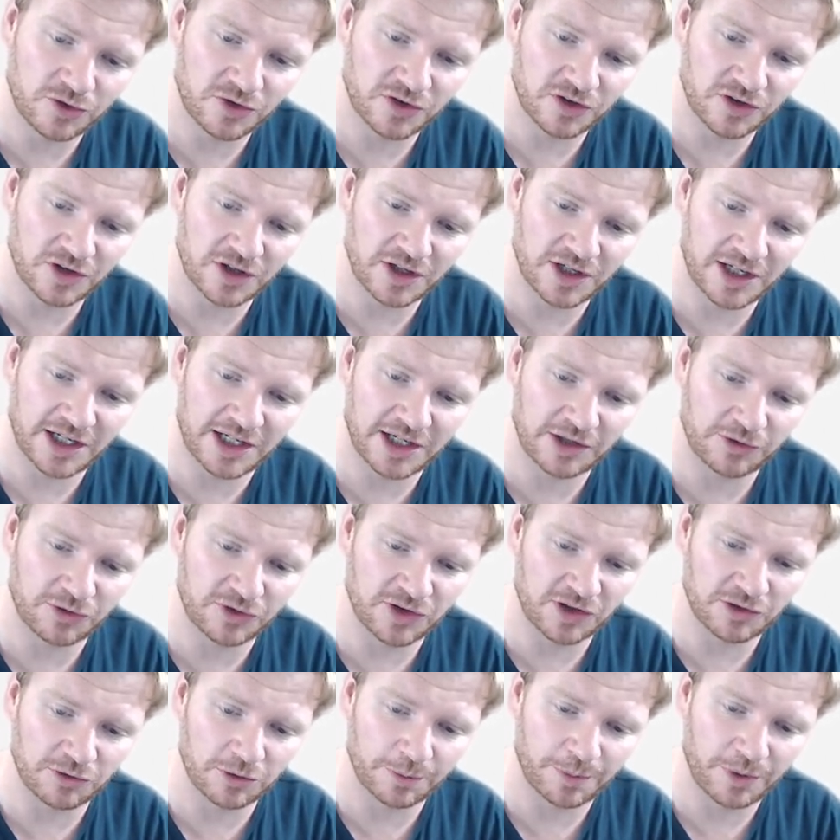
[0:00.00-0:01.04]
to
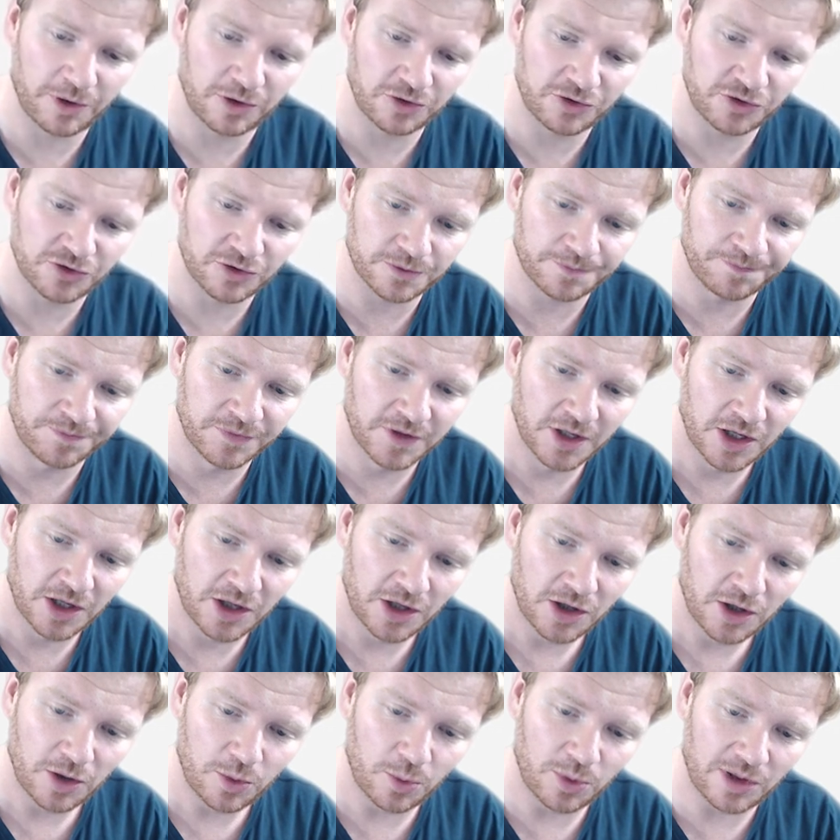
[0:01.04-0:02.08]
electrostatic repulsion
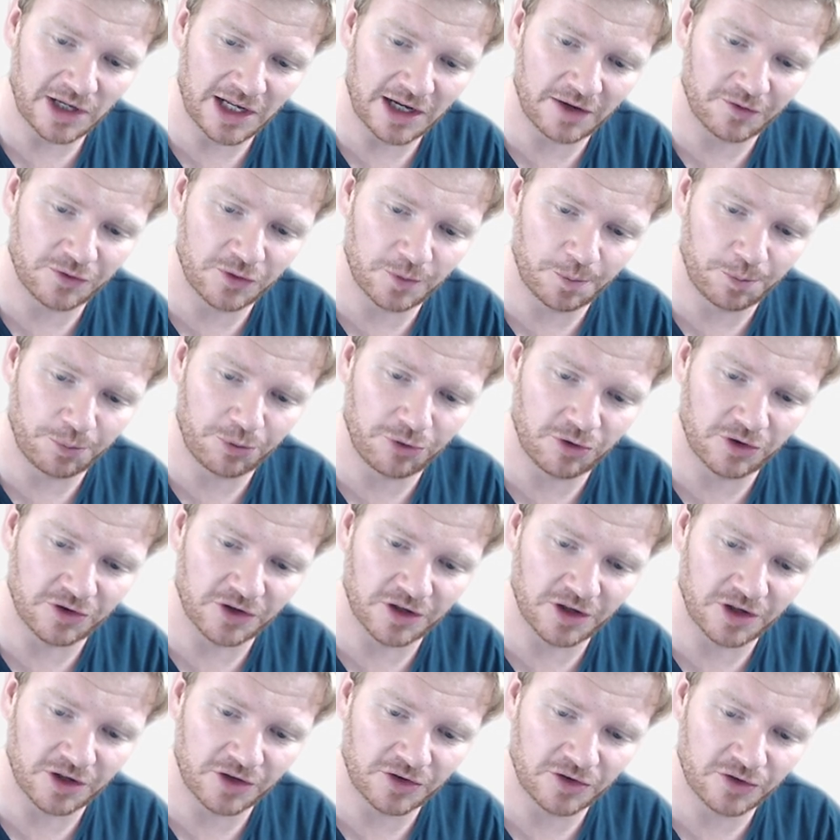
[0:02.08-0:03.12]
will have the
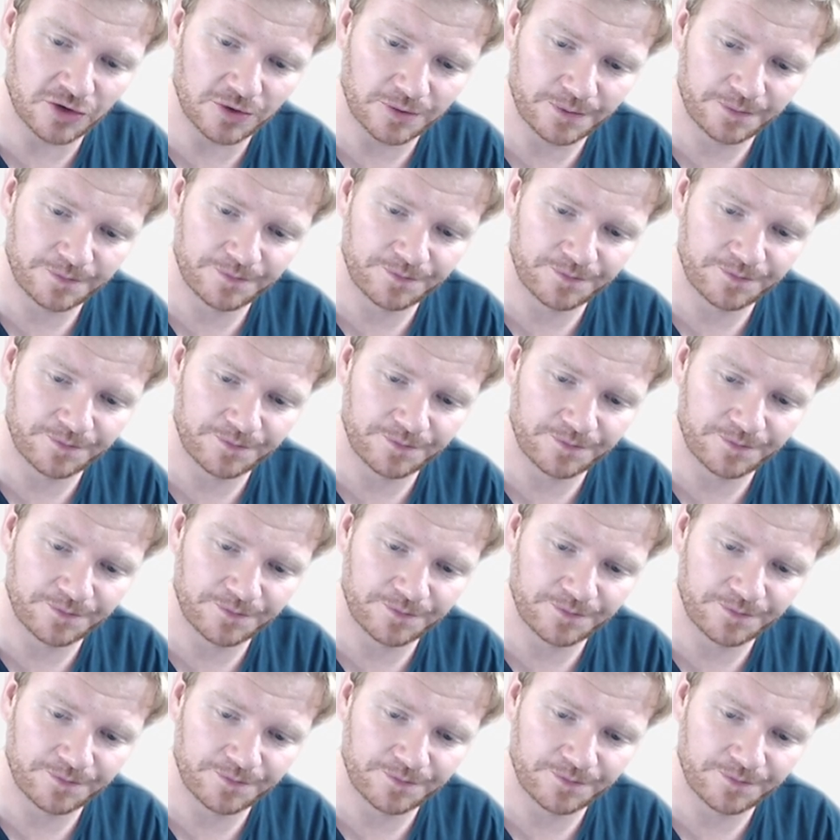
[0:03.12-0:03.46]
product